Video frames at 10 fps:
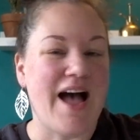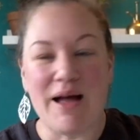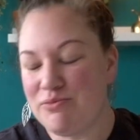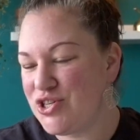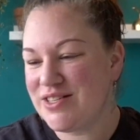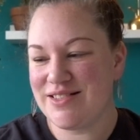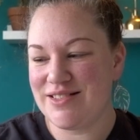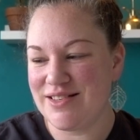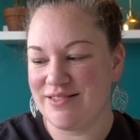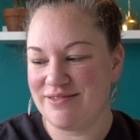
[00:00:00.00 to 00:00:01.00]
I'm
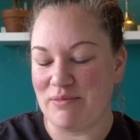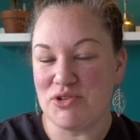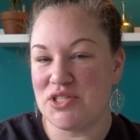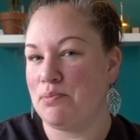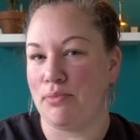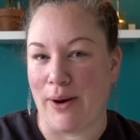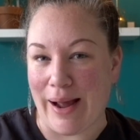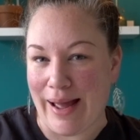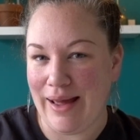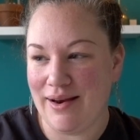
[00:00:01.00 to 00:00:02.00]
just a
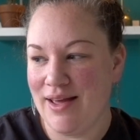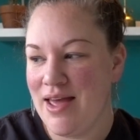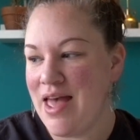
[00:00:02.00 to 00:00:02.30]
brat